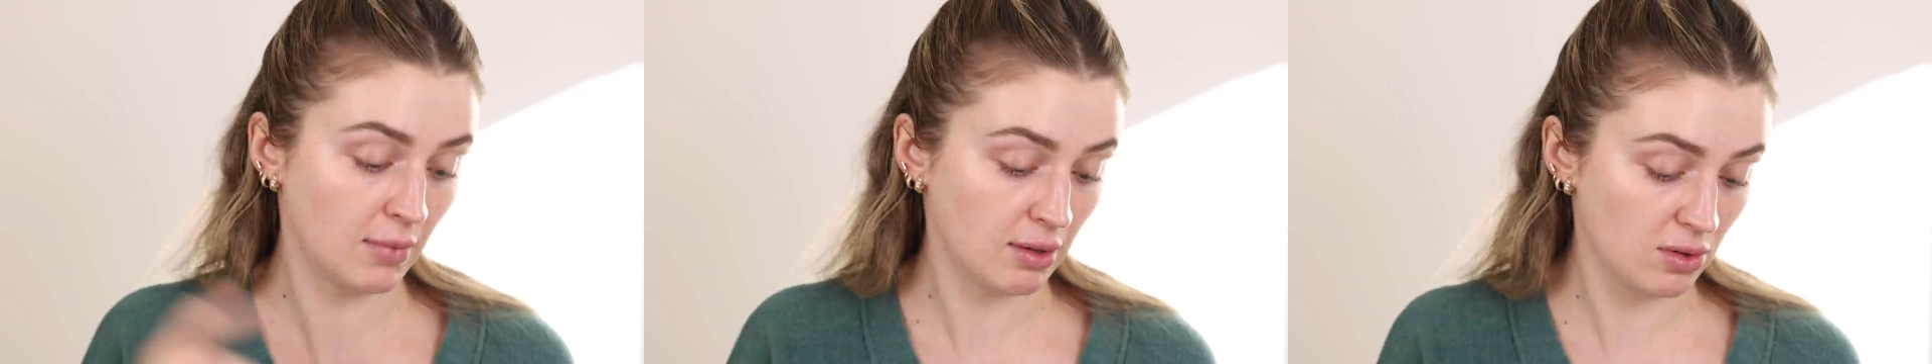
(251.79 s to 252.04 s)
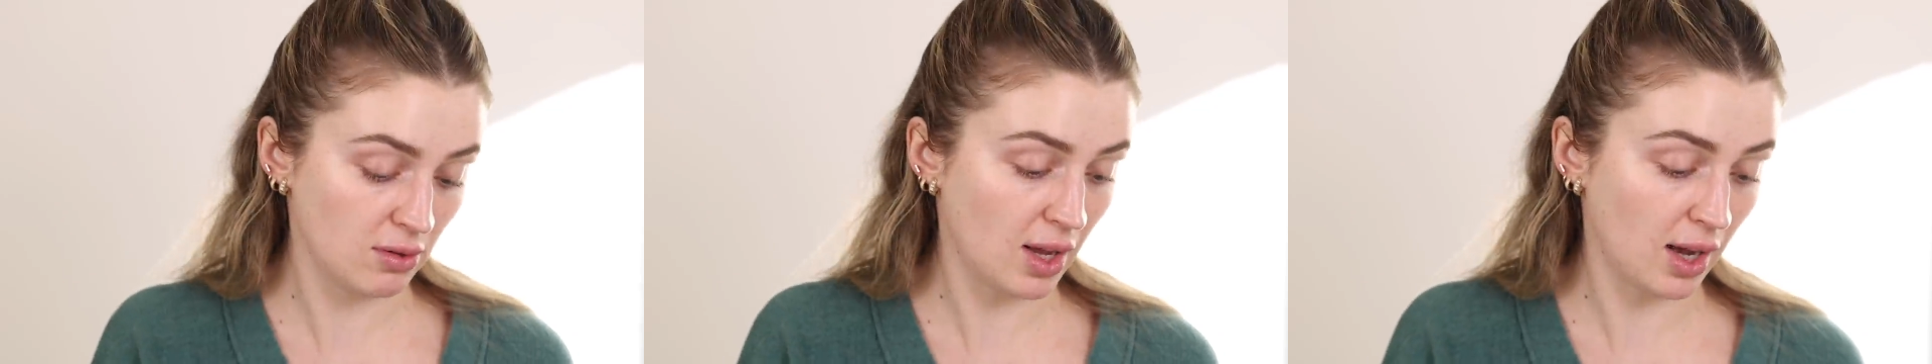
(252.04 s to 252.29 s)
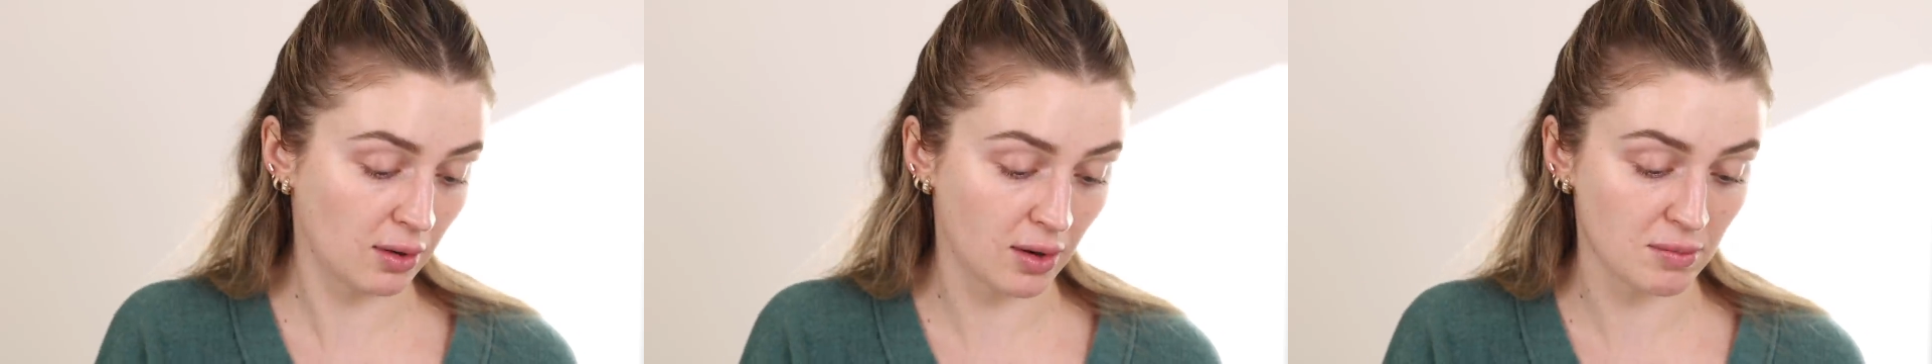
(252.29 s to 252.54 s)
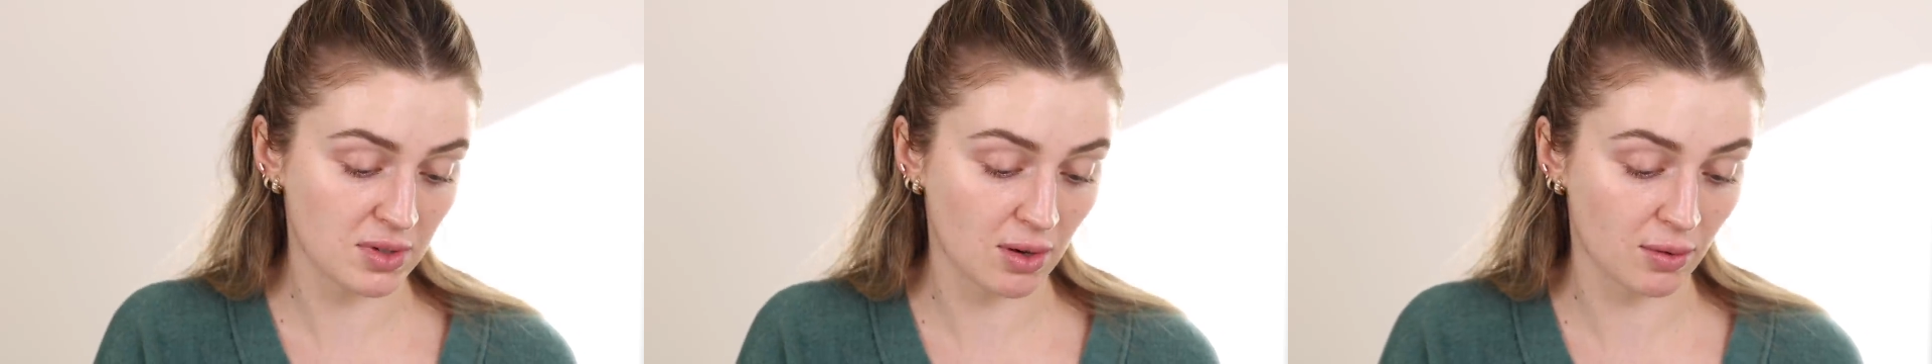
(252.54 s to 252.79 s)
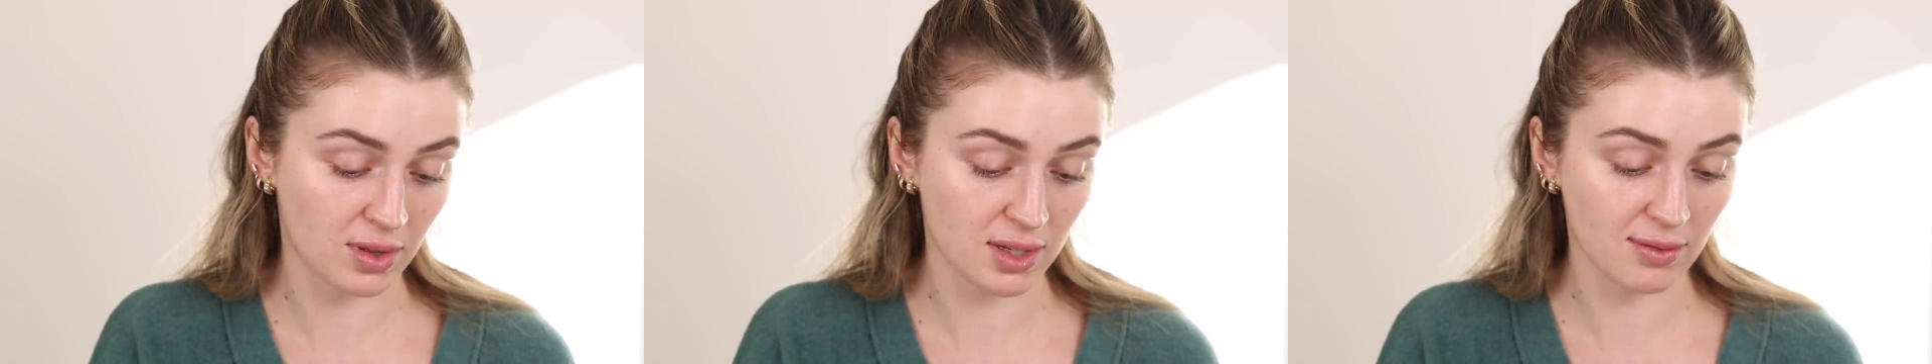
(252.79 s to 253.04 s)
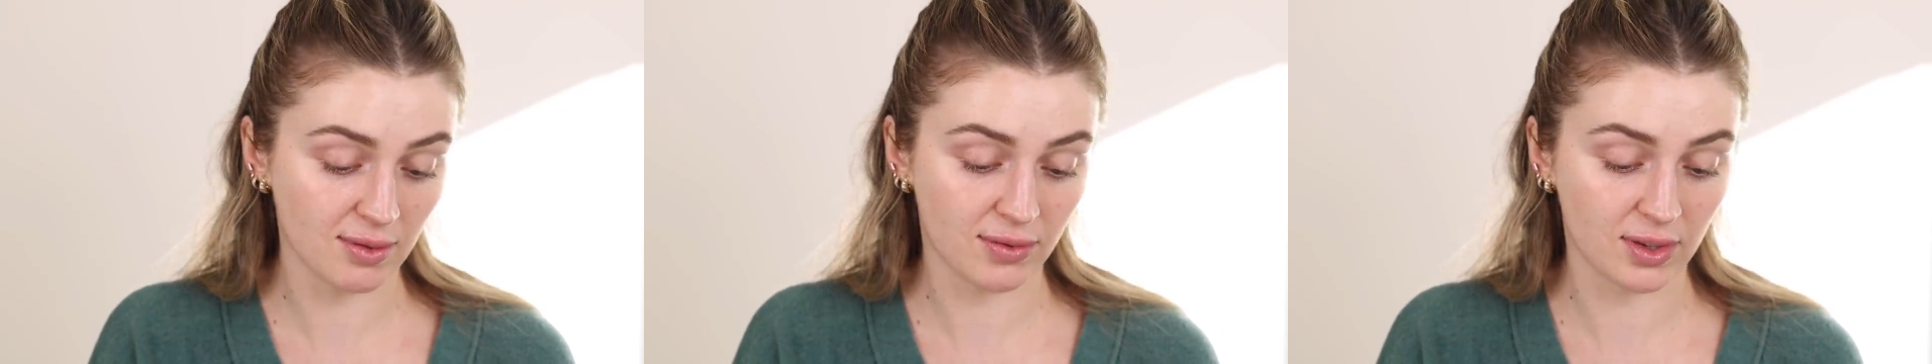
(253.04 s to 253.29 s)
and do the eye cream. So
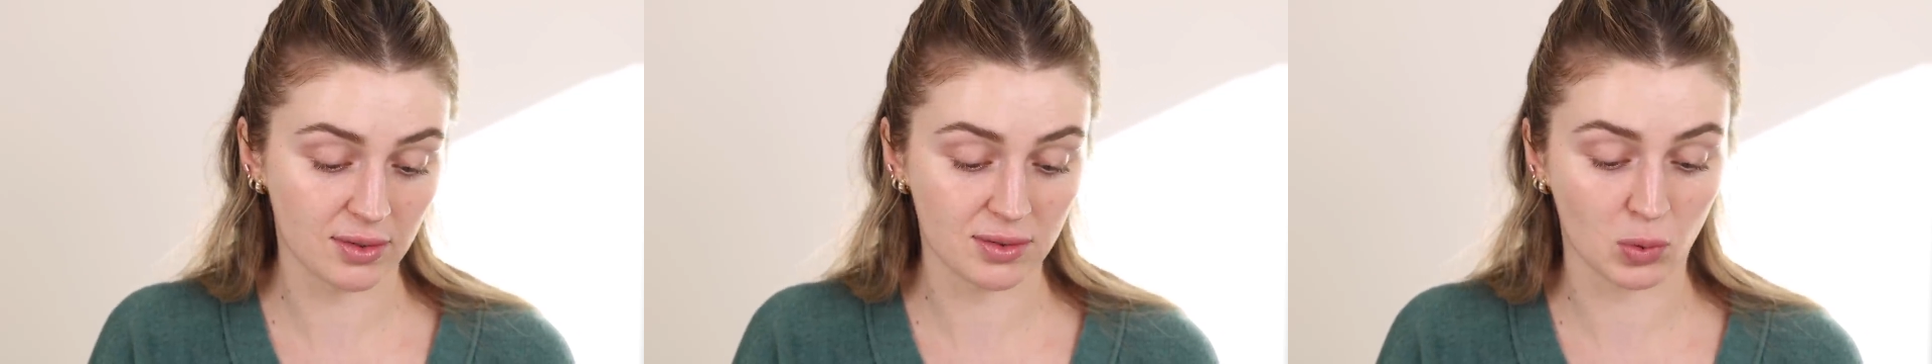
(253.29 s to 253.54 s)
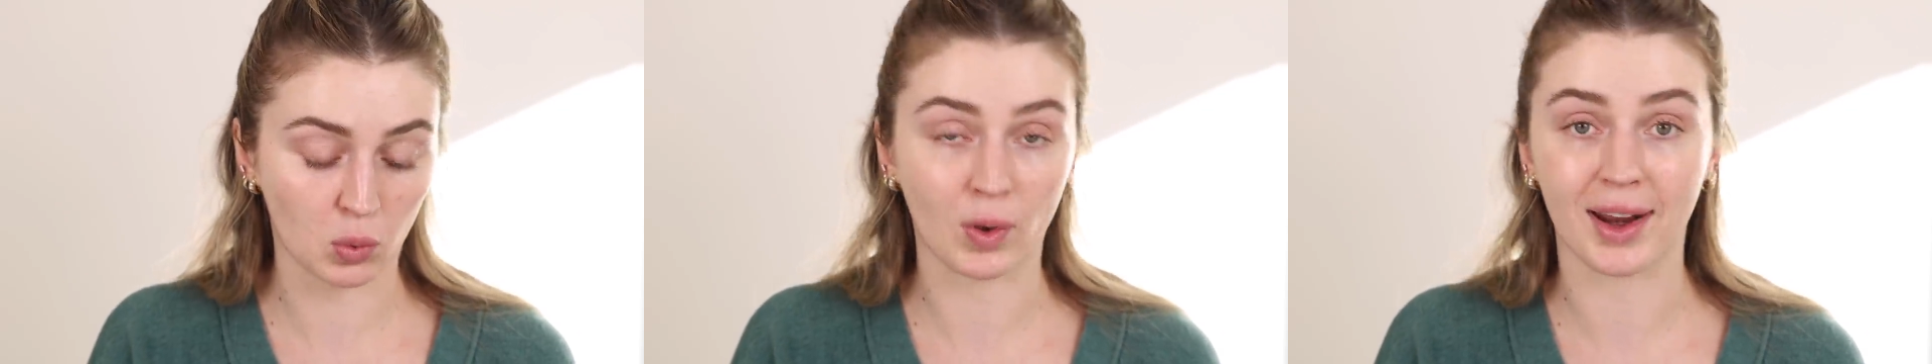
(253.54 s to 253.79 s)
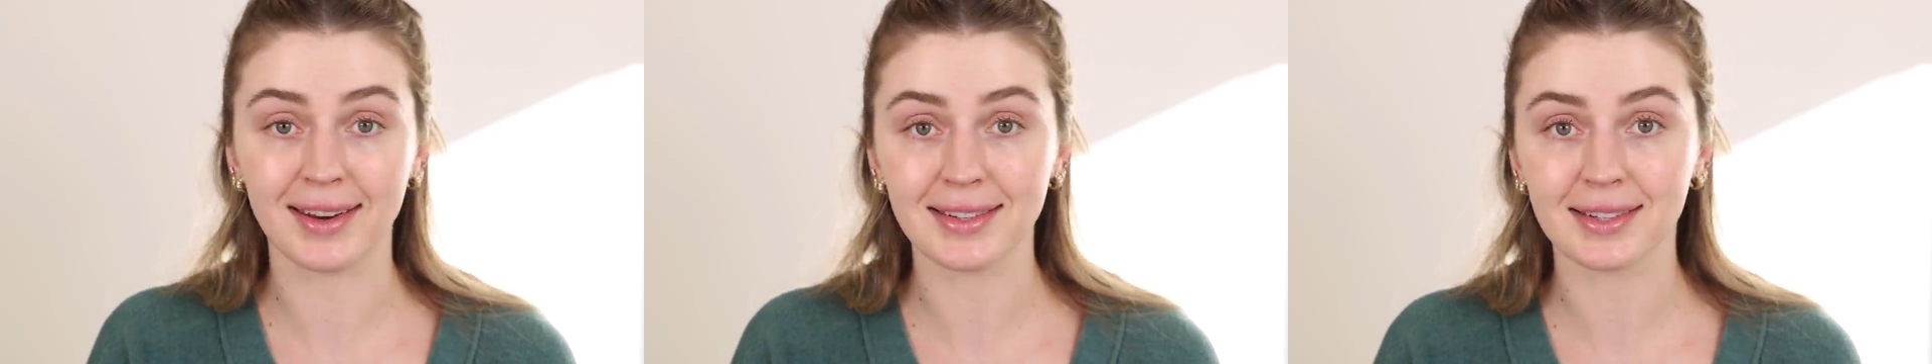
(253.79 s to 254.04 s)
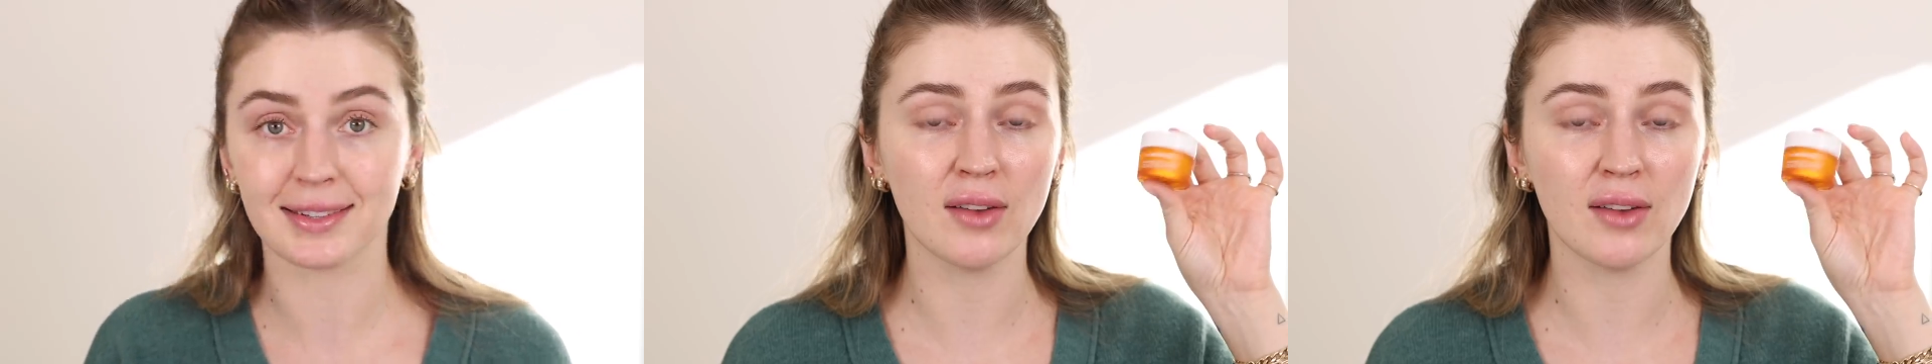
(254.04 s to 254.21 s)
this one feels great.